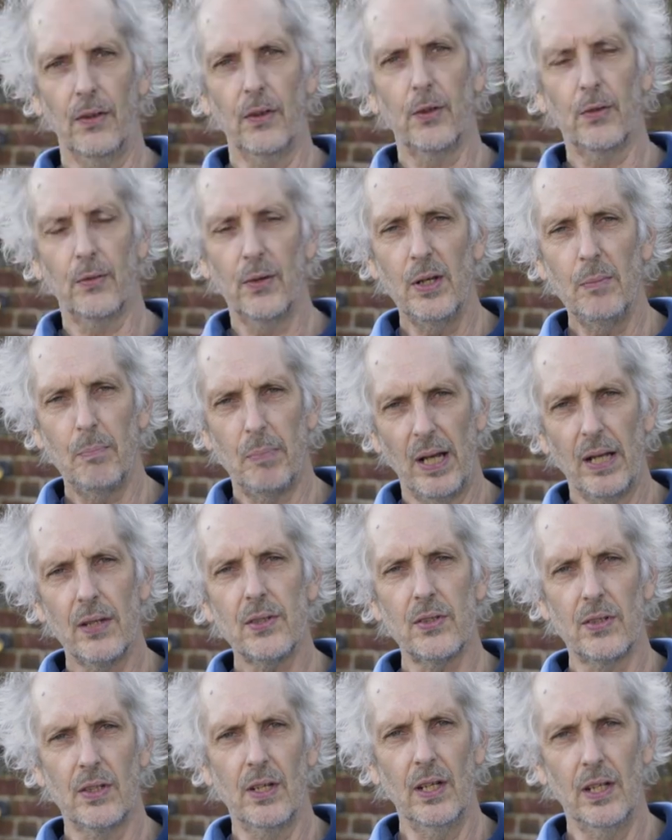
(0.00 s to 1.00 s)
The three
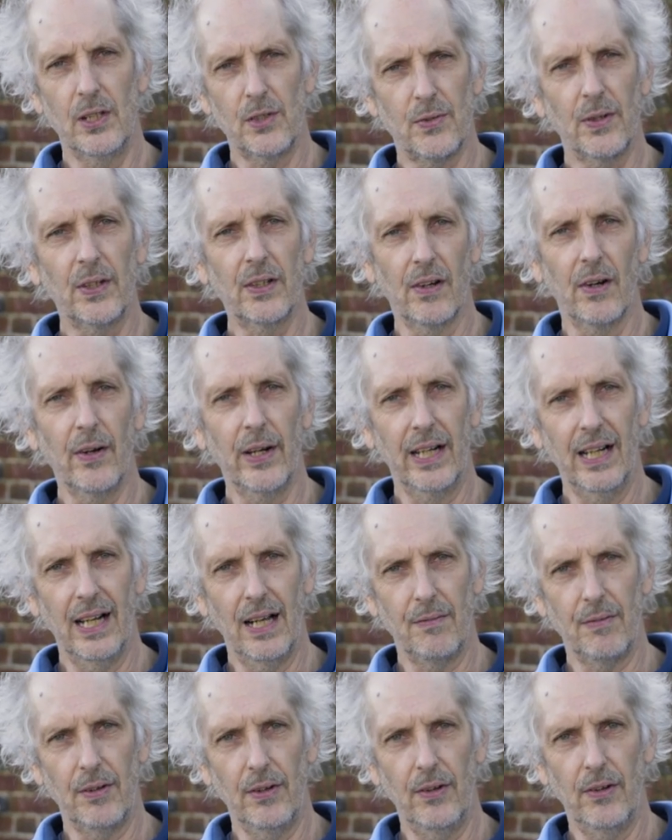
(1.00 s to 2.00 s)
best things for growing
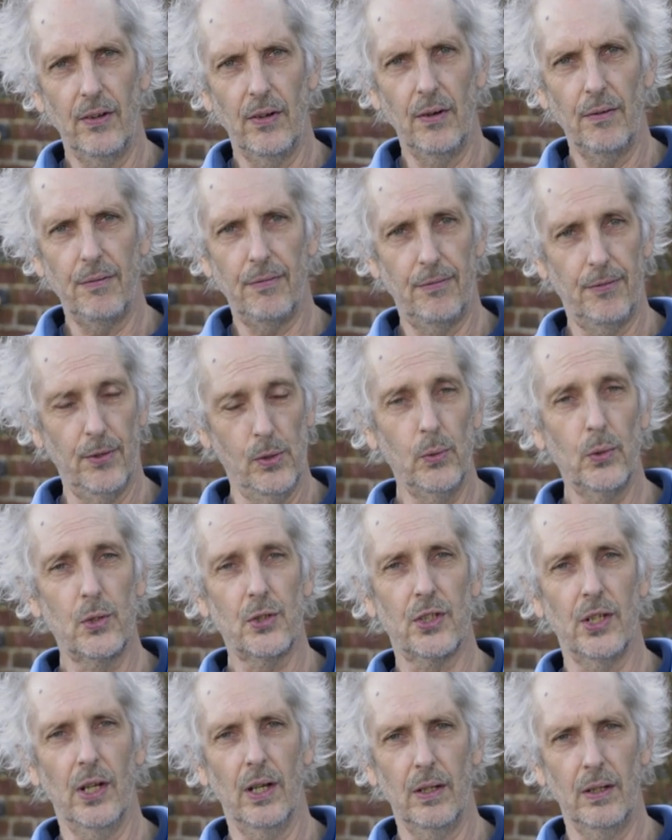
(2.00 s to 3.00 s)
lavender are full
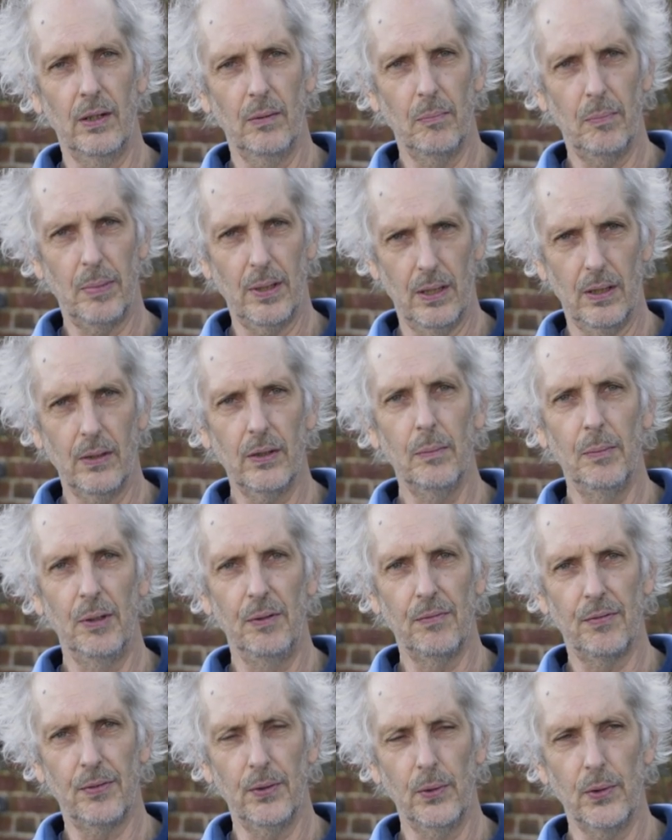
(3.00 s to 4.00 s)
sun, plant them
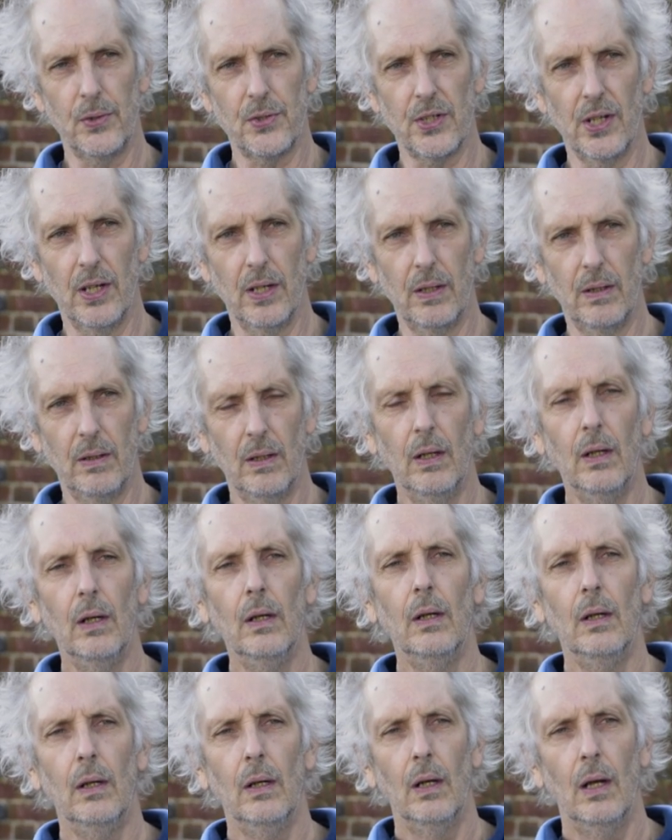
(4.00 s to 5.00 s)
in full sun,
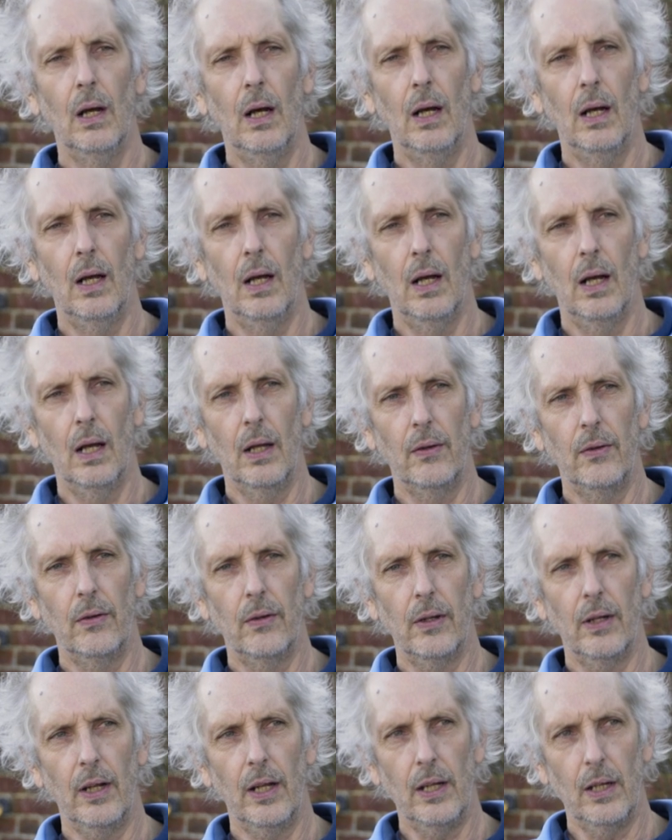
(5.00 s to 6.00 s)

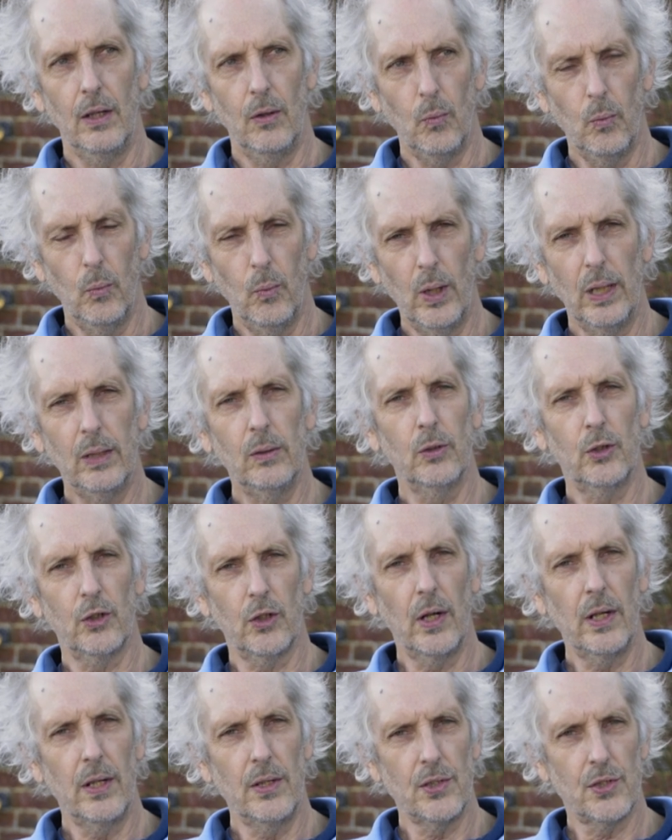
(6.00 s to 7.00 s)
and in
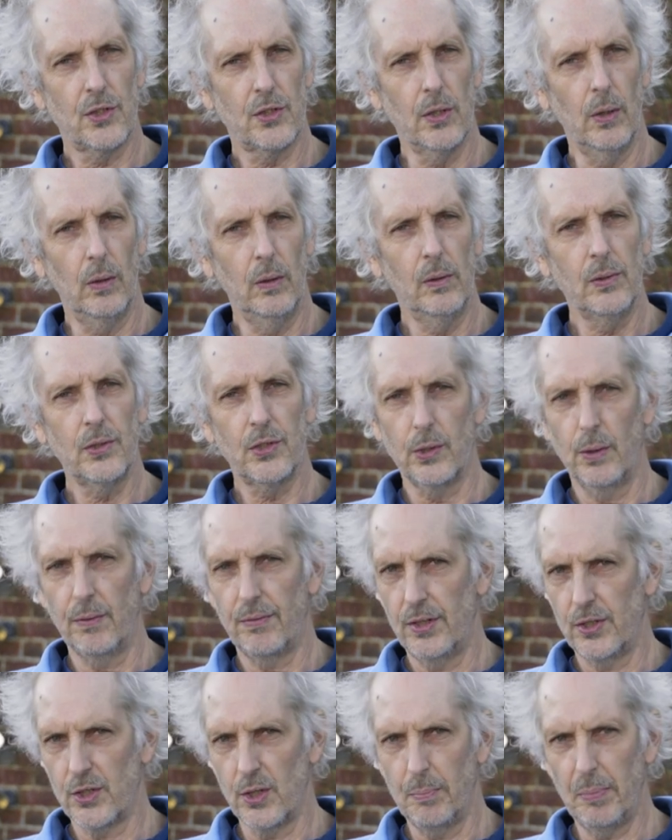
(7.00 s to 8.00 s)
well-drained soil. So
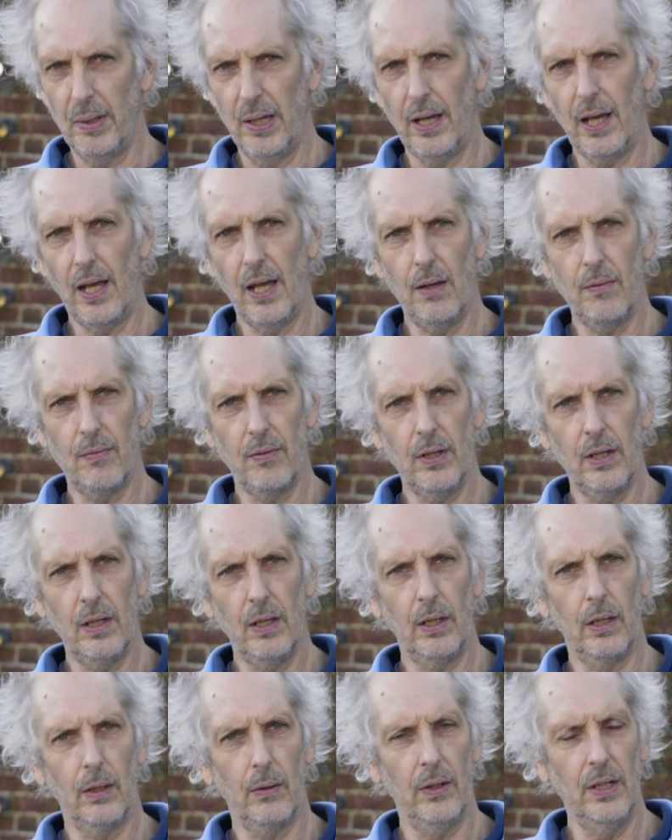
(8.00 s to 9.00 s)
if it's a bit
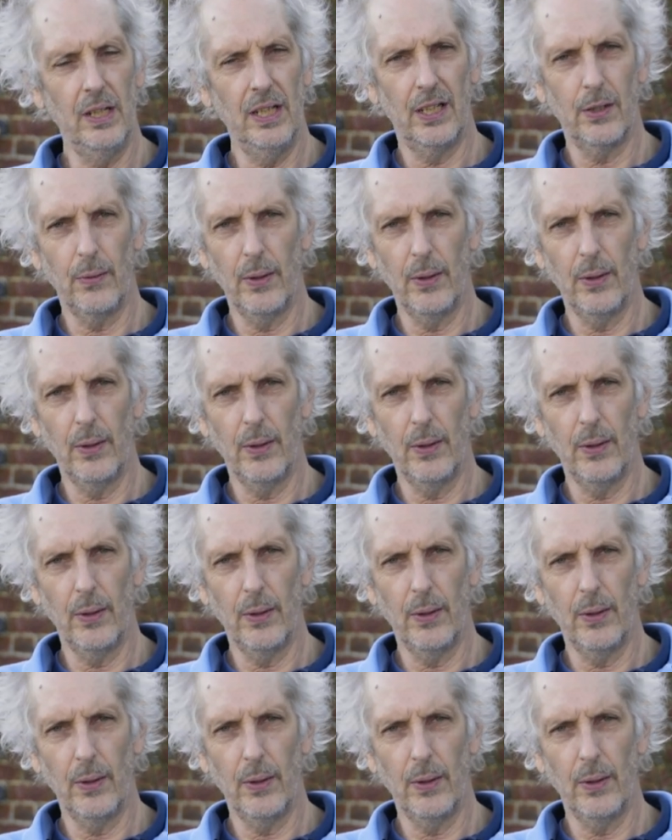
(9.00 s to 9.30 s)
heavy, you need